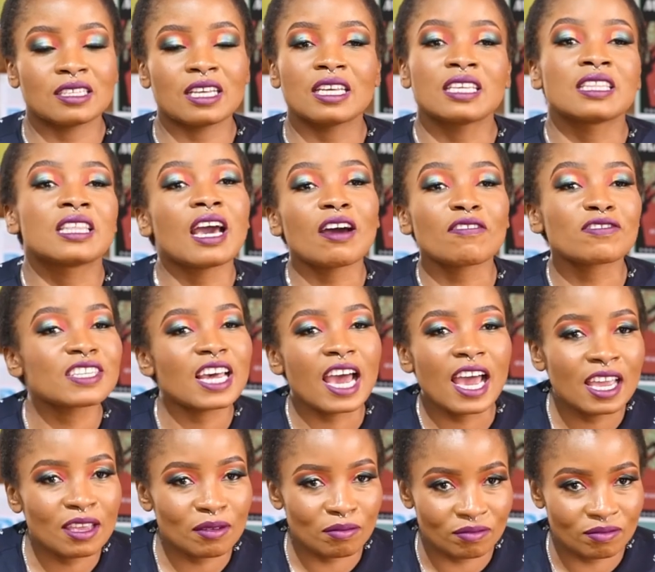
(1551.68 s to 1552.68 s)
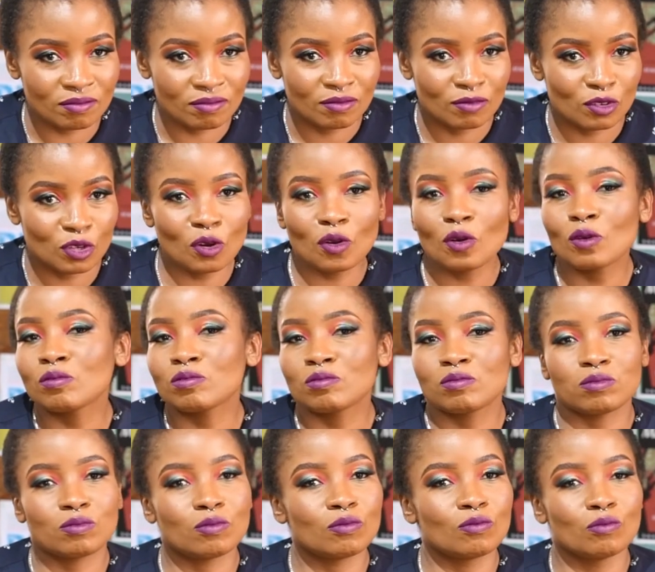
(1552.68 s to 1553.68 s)
they have time, you know.
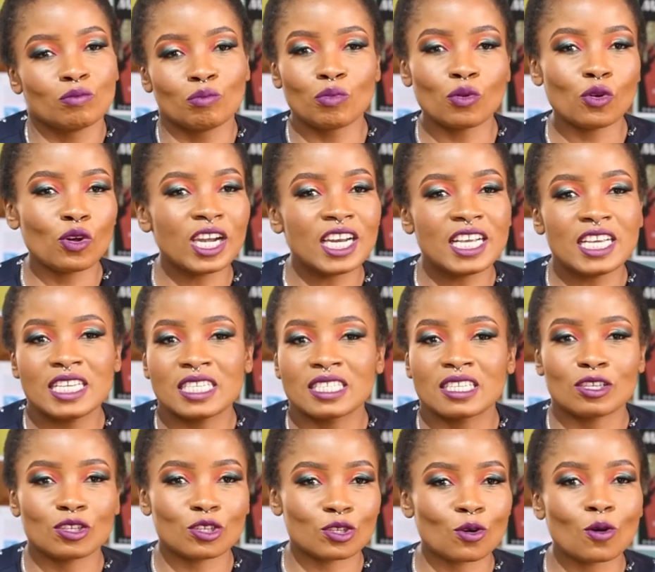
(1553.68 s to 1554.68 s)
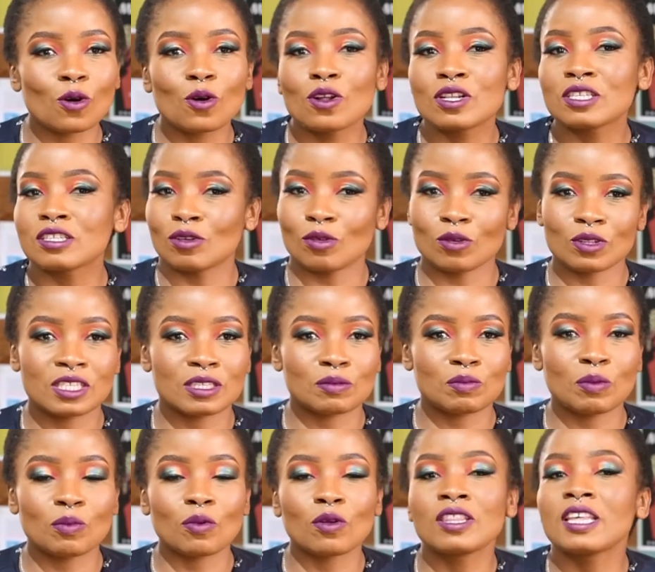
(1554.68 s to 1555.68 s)
Bullies and trolls and all these
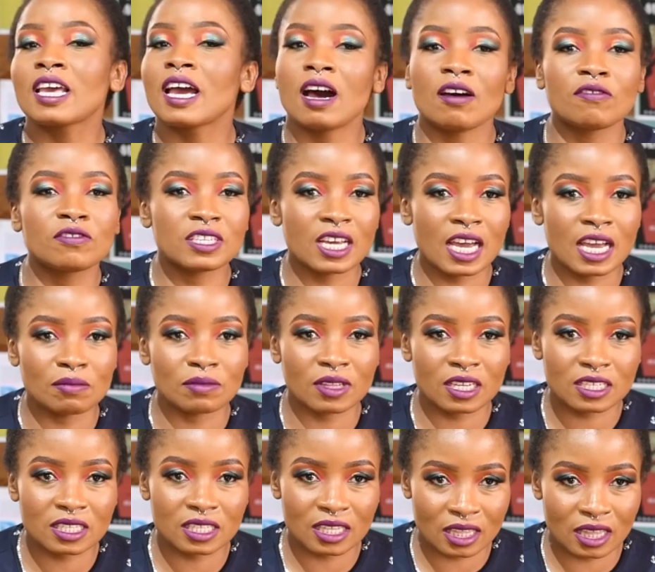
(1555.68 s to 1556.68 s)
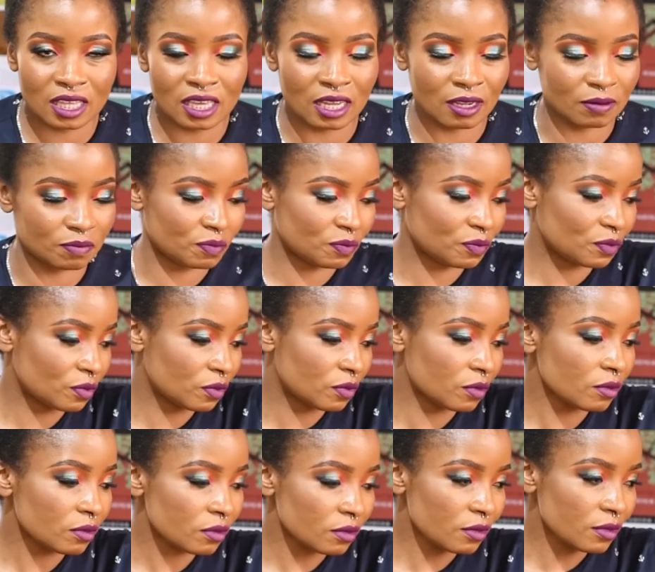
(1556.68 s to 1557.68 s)
people, they have time. That's the thing.
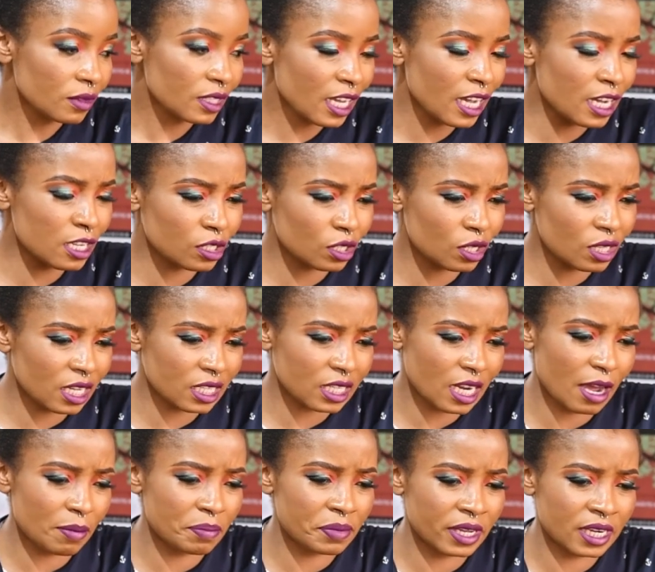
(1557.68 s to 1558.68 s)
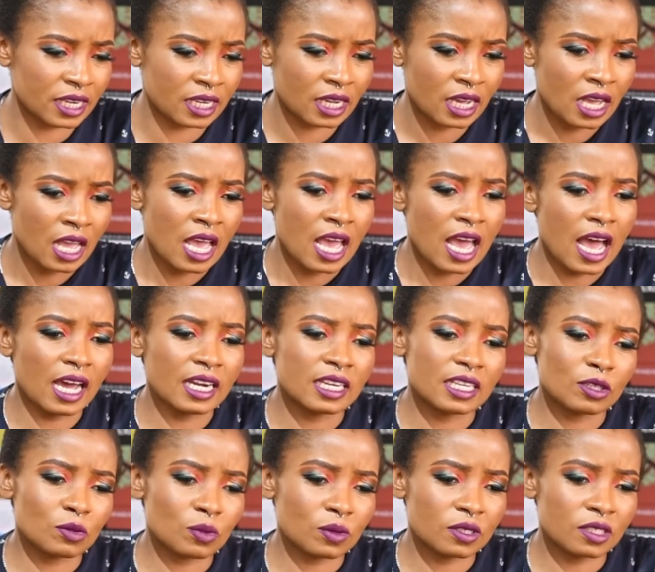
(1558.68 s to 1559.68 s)
And so that happened. And
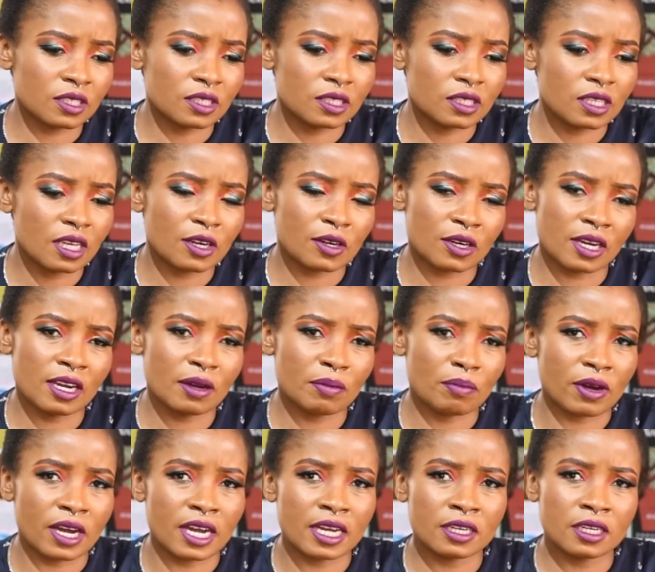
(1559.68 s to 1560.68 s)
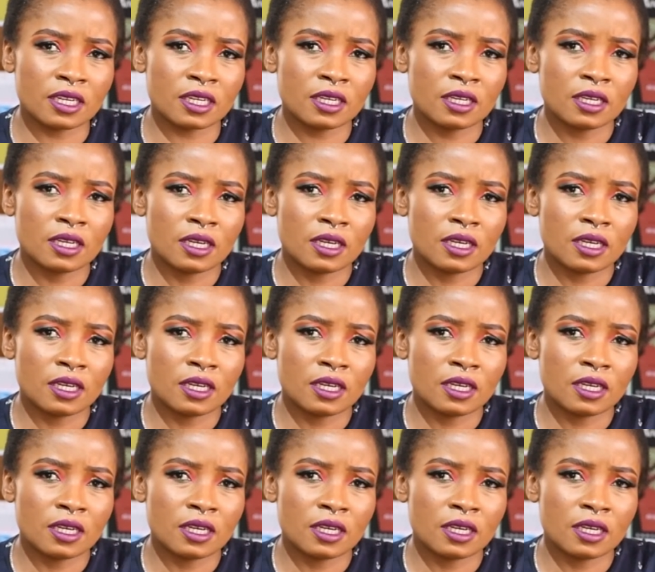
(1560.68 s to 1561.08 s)
it was really bad,